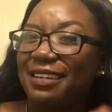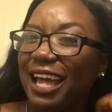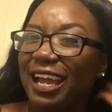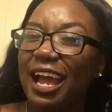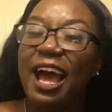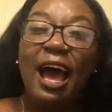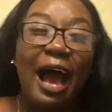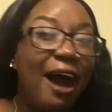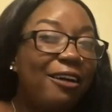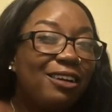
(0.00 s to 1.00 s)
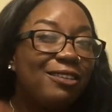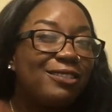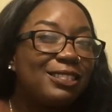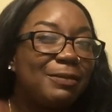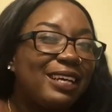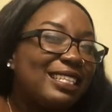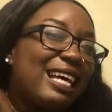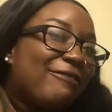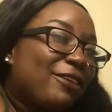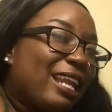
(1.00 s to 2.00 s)
Like, I don't know if it's because
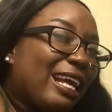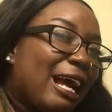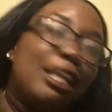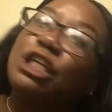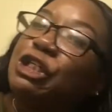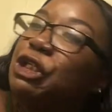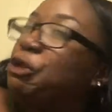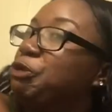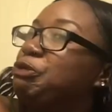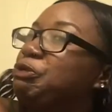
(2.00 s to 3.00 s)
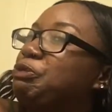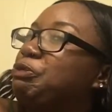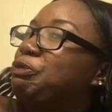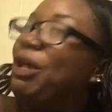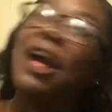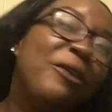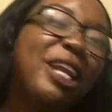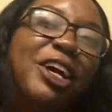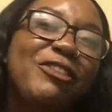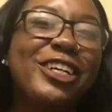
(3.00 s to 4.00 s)
I feel like I look cute. Whatever.